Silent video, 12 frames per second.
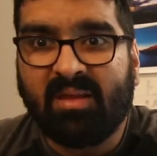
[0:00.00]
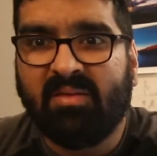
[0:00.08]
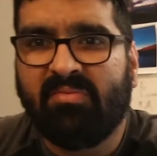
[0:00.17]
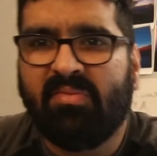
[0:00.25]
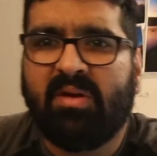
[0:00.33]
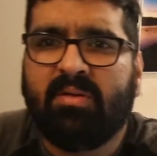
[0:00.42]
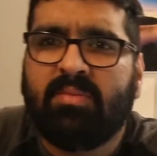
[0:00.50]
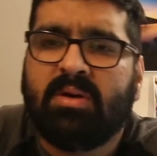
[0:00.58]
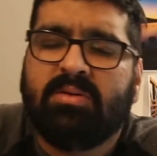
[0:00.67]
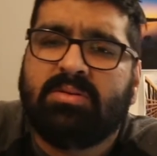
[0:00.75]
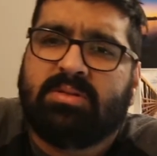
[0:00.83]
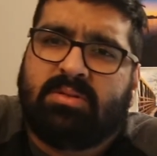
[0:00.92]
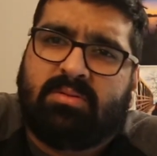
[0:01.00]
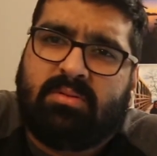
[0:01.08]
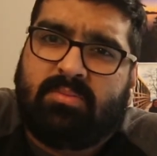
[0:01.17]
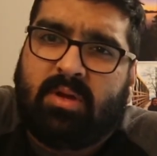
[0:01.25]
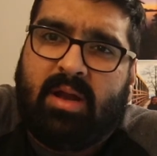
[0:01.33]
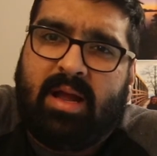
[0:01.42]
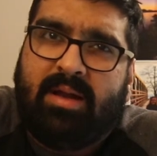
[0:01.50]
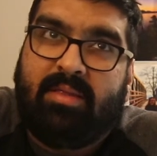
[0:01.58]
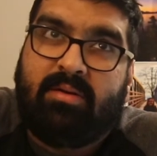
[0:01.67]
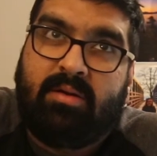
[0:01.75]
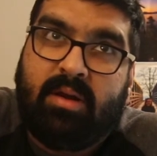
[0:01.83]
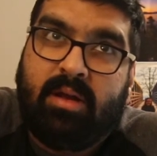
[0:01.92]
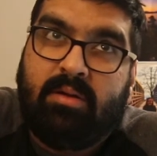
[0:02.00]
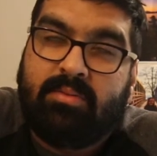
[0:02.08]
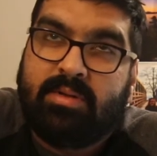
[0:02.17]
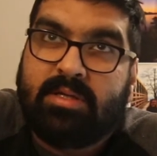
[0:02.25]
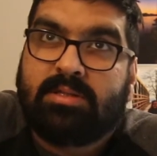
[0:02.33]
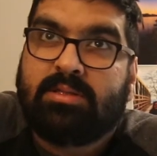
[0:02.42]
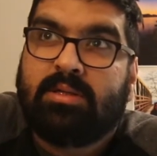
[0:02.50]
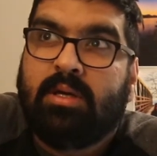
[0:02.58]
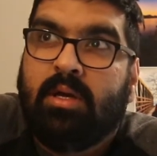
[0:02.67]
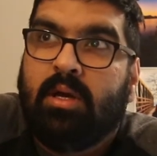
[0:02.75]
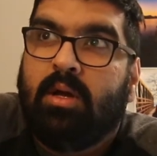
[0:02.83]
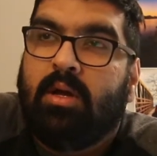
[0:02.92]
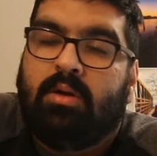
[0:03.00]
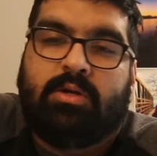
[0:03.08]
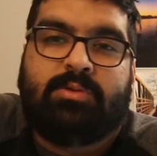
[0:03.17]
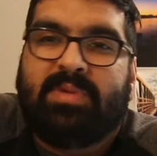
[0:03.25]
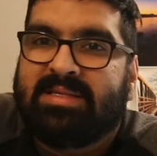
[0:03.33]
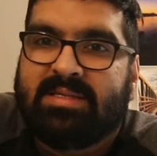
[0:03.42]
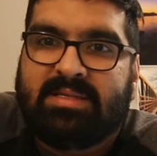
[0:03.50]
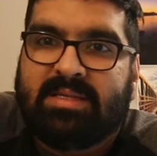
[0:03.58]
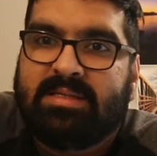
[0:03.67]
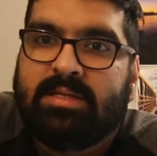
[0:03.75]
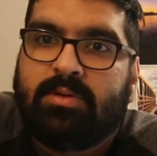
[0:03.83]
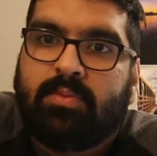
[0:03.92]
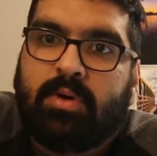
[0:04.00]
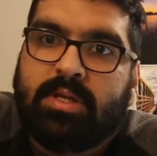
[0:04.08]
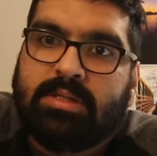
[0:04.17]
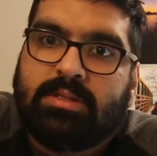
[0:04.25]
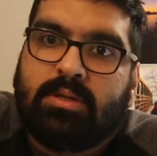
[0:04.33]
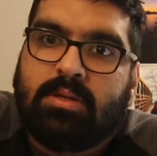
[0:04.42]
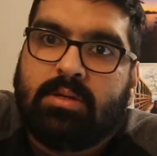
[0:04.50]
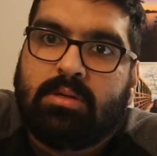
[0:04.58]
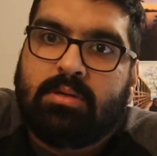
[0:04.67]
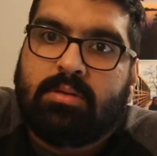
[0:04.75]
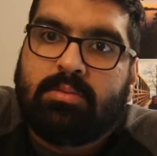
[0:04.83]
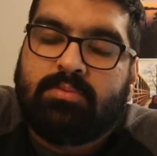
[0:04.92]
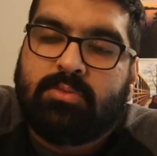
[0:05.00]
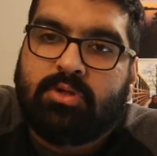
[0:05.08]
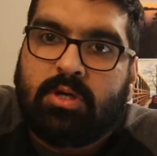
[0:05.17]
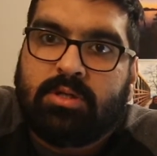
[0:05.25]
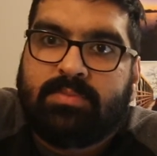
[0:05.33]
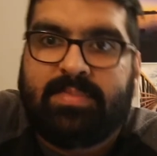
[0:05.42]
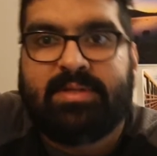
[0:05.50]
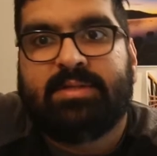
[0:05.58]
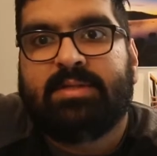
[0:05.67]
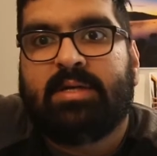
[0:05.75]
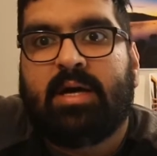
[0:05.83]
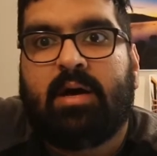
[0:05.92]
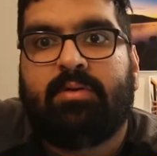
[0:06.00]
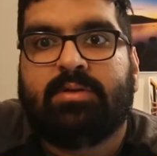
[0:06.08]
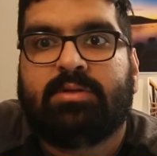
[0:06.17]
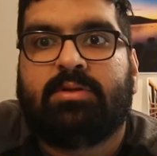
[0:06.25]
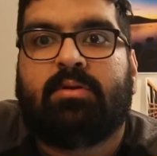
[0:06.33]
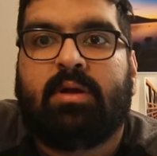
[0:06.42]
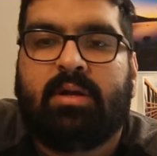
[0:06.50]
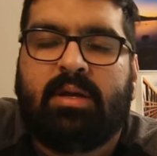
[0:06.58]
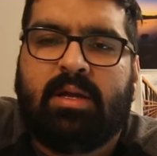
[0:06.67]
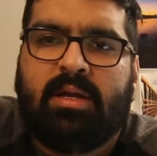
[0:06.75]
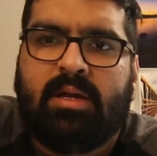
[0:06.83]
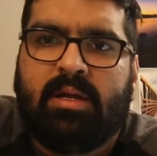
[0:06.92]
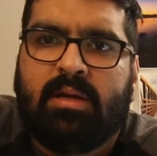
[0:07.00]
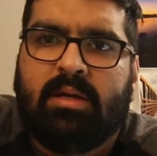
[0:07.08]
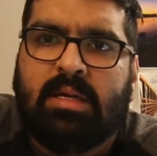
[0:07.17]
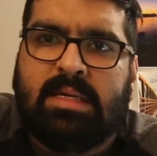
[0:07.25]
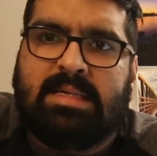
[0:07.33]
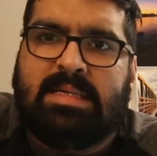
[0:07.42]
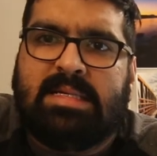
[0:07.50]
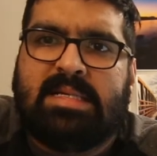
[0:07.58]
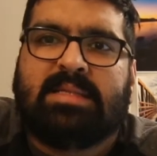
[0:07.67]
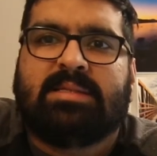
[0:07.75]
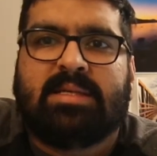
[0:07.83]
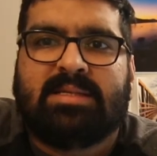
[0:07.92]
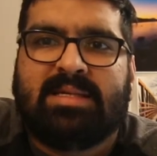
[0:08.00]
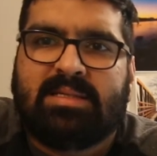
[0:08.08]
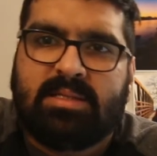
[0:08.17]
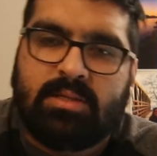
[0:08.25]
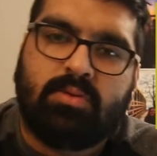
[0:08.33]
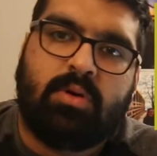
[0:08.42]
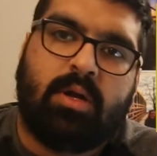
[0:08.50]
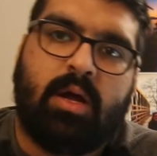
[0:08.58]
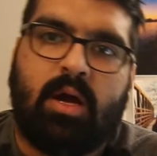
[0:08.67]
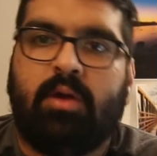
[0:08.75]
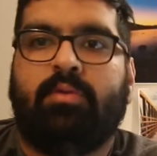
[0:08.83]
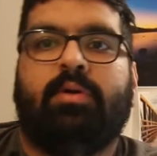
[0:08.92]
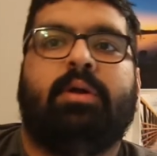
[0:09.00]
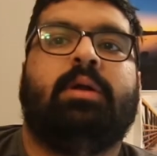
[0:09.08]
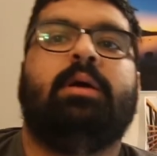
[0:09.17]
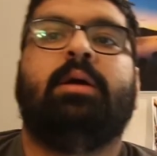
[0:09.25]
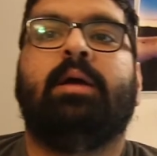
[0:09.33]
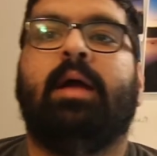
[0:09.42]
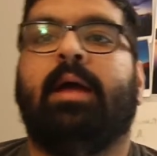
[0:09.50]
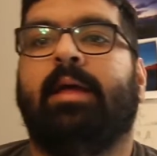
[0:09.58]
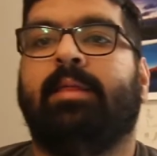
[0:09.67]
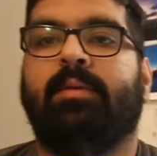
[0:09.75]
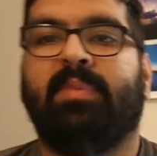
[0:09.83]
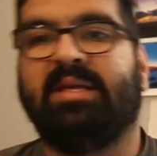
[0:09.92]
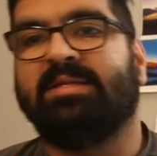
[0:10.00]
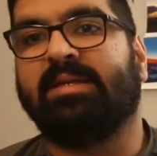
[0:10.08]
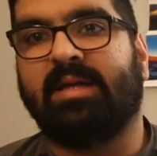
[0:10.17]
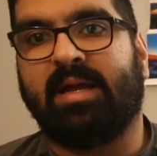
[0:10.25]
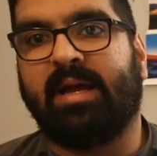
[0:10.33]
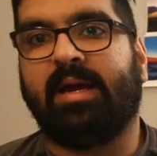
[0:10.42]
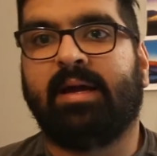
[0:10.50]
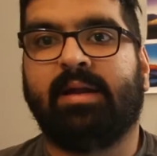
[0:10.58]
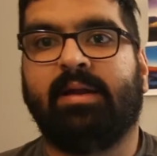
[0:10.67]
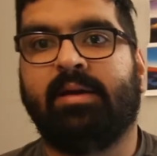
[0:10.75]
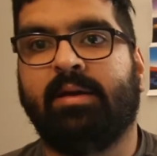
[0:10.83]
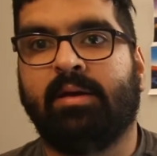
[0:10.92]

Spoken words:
thereabouts. So I'm gonna add 13 to this, which makes it 62 points. So John's Pizza Ristorante is 62 on 100, and the pizza that I had